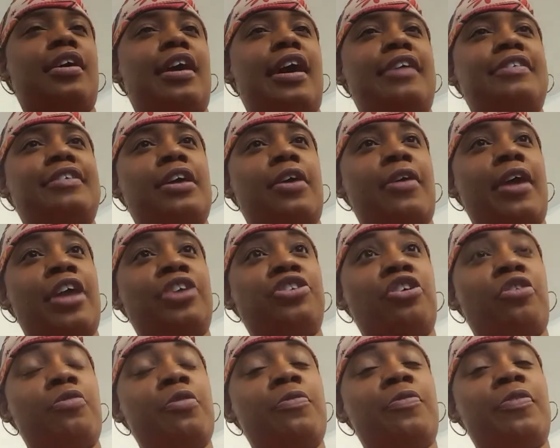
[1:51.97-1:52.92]
I was like, okay,
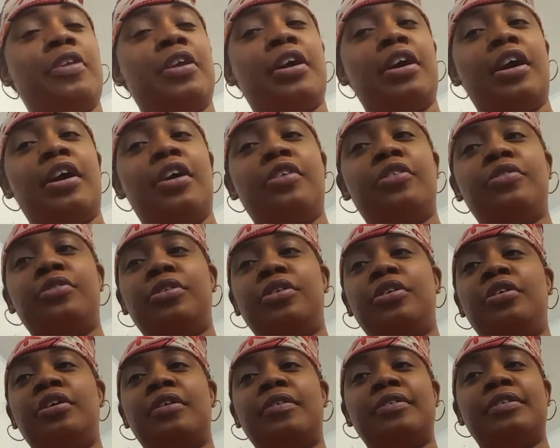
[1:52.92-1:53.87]
Chunky, we're finna go.
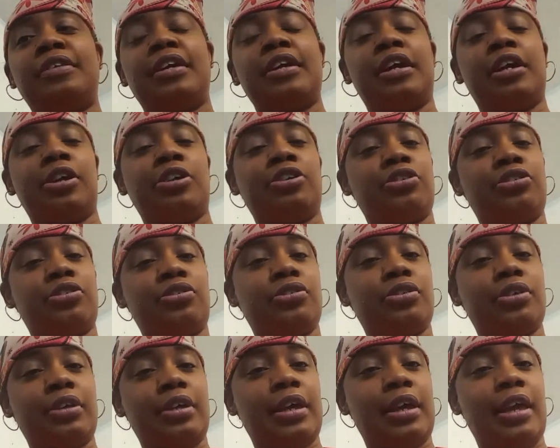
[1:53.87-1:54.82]
You know what I'm saying? Because
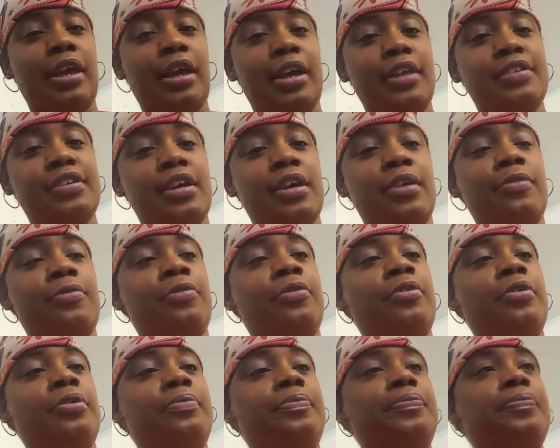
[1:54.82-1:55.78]
I ain't got time
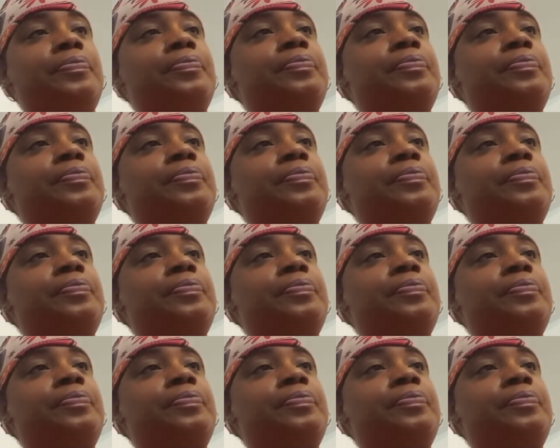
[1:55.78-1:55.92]
for it.